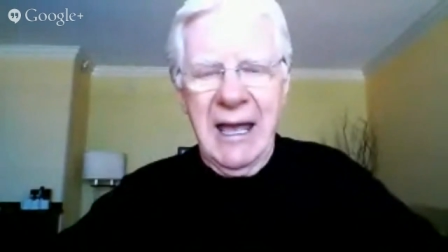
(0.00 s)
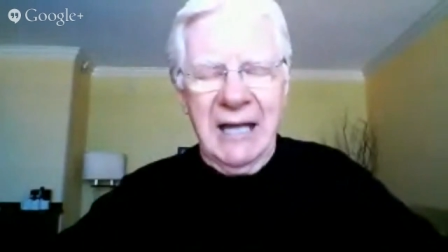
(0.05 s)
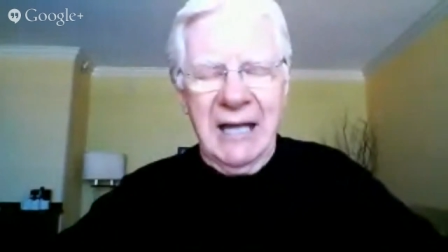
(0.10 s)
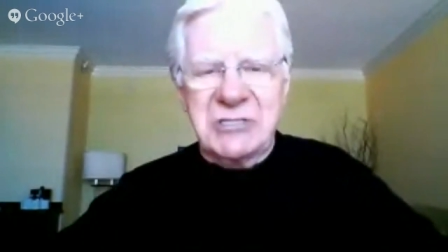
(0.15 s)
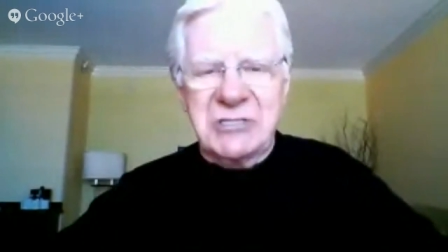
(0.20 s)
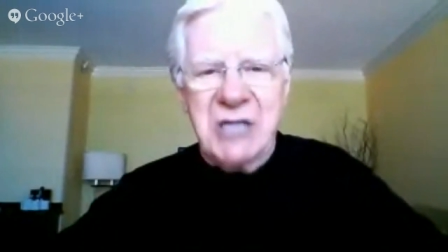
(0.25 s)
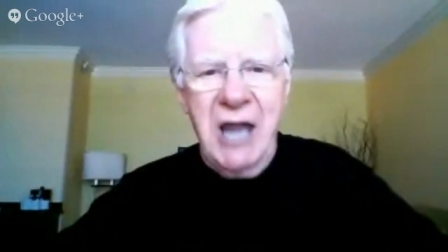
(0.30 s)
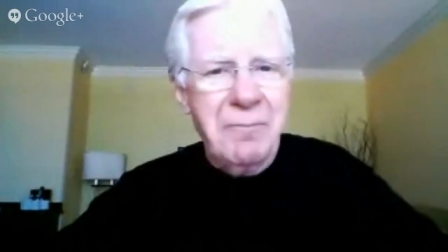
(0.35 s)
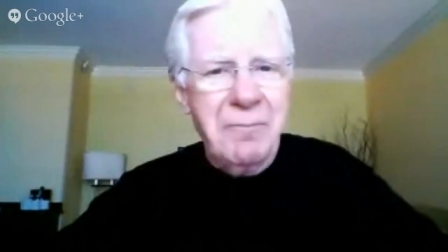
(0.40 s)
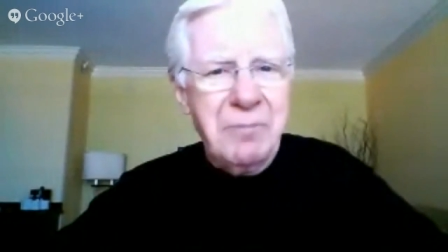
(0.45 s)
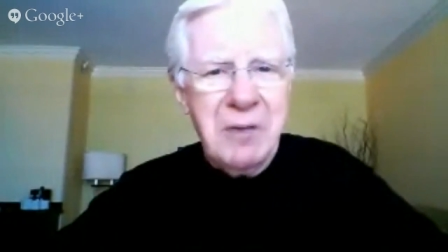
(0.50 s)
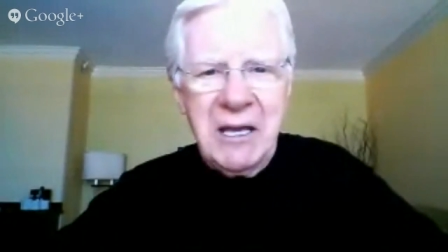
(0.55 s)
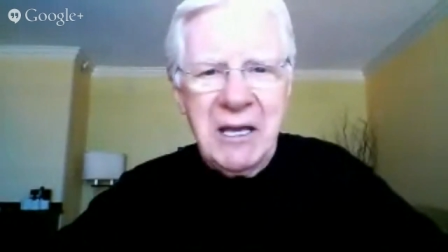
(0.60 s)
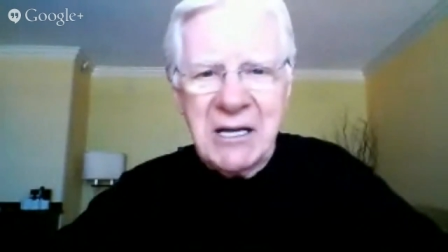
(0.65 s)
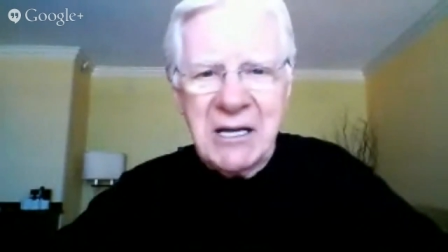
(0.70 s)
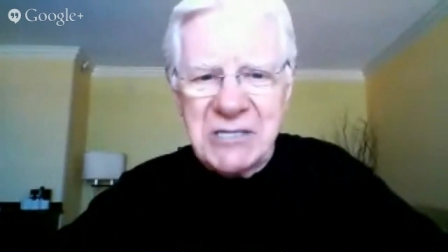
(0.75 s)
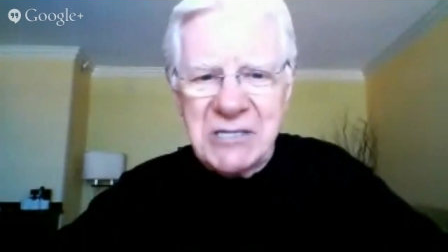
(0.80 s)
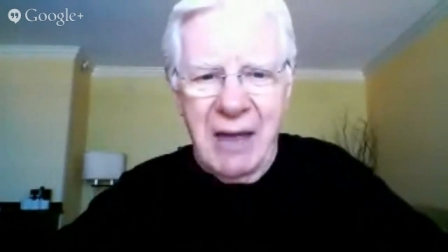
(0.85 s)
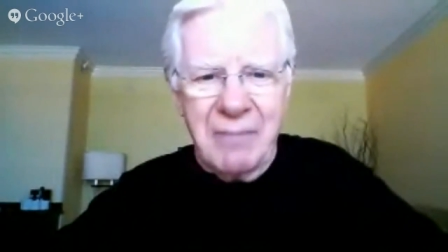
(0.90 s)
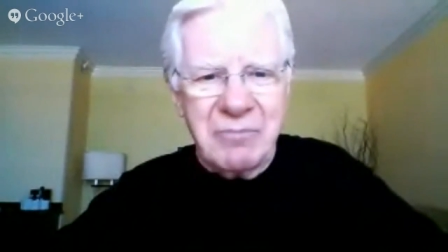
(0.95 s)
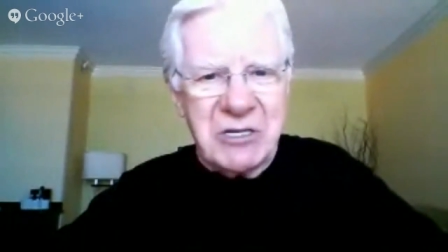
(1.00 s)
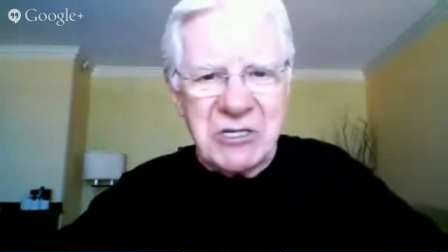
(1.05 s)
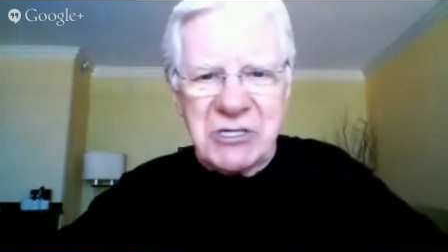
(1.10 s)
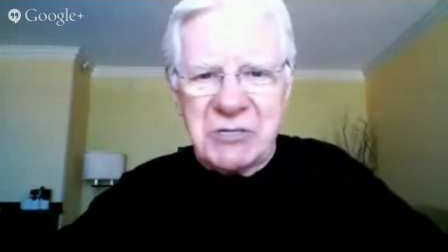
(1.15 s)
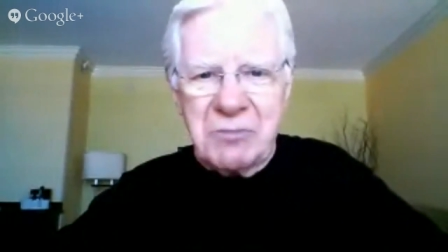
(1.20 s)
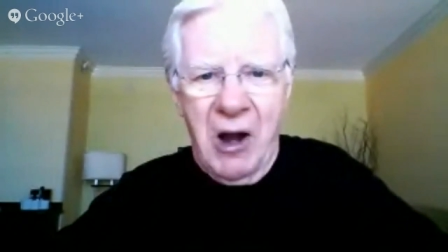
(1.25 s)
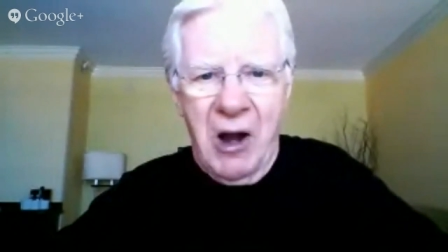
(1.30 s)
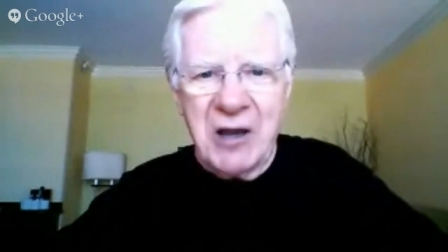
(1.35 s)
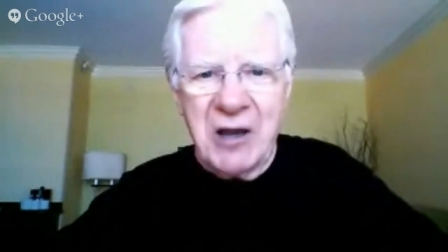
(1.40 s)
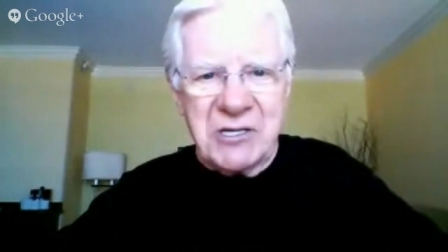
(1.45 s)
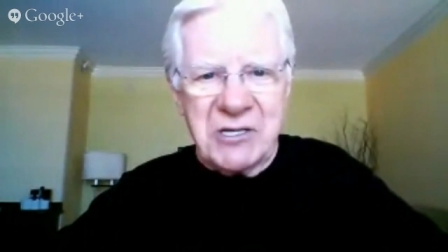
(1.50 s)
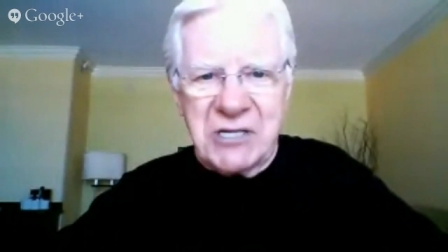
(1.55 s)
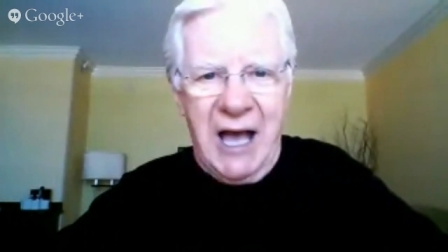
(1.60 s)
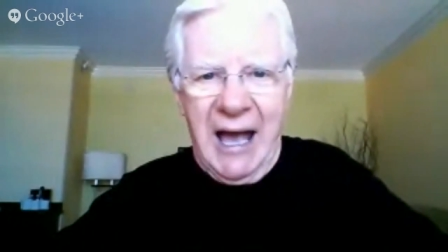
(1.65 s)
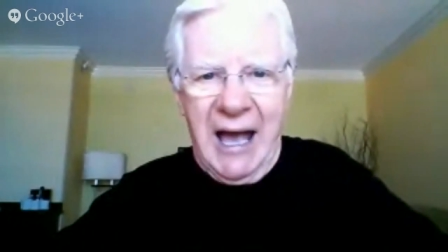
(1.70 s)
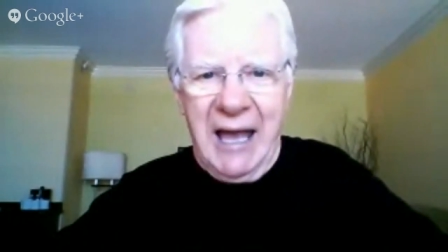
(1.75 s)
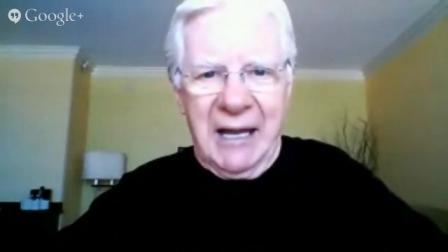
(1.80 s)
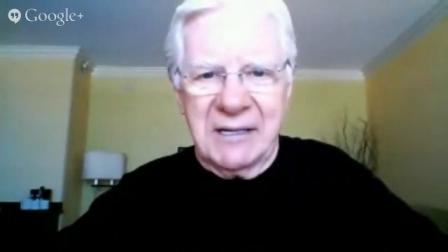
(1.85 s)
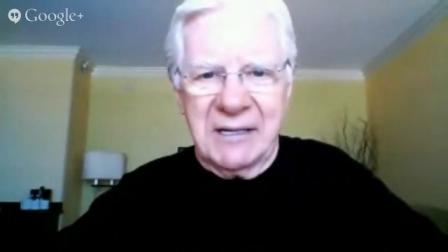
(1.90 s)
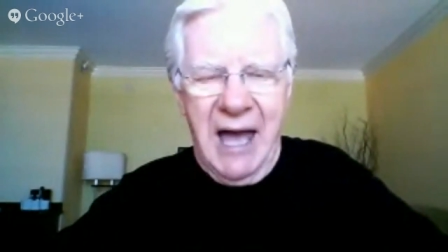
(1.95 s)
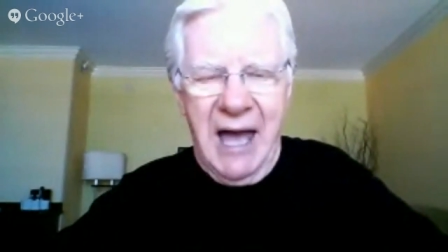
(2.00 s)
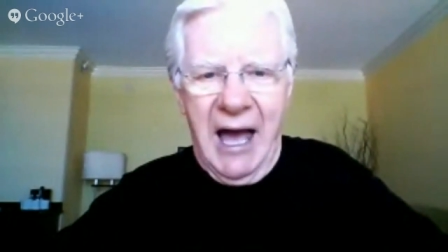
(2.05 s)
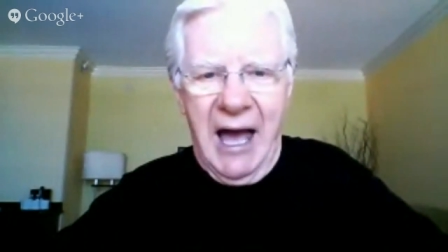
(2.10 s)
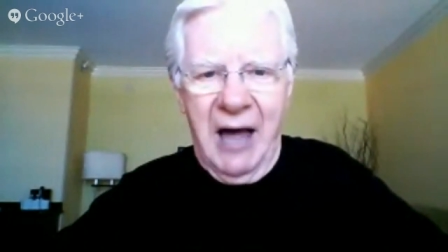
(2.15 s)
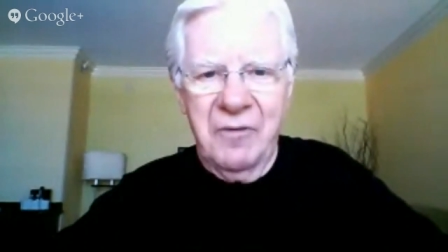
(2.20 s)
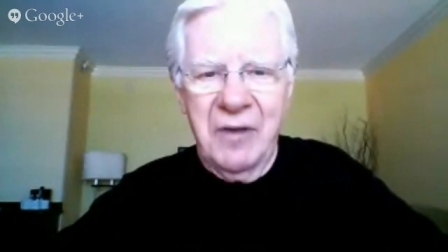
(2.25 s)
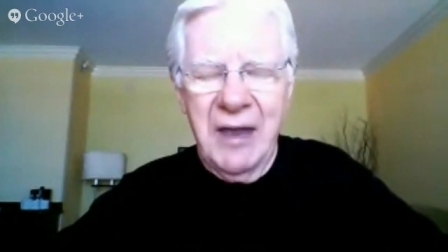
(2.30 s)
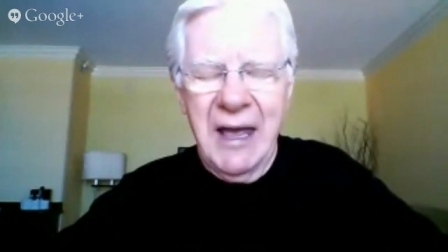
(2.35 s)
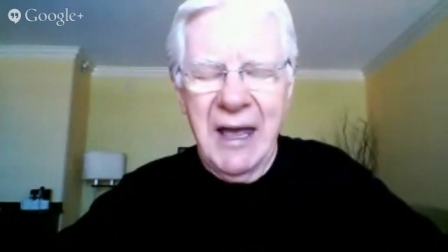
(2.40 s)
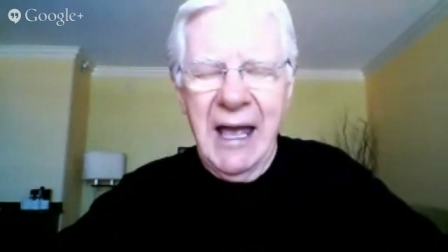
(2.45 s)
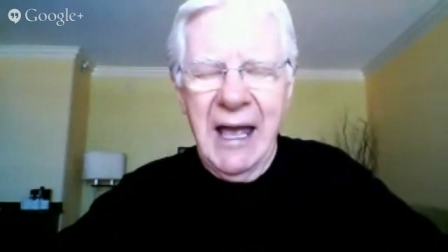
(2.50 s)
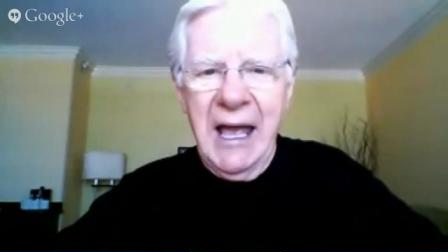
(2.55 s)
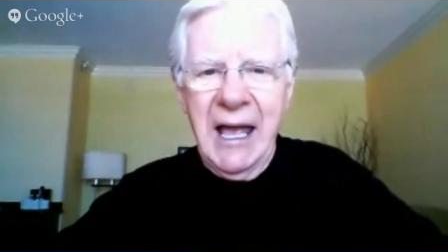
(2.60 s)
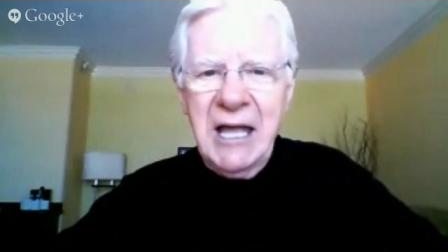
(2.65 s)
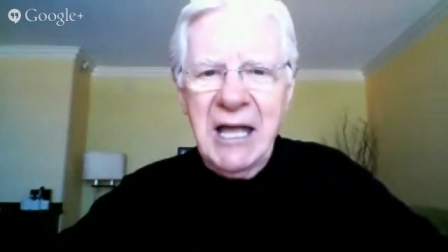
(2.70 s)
It's not because I'm the smartest guy in town.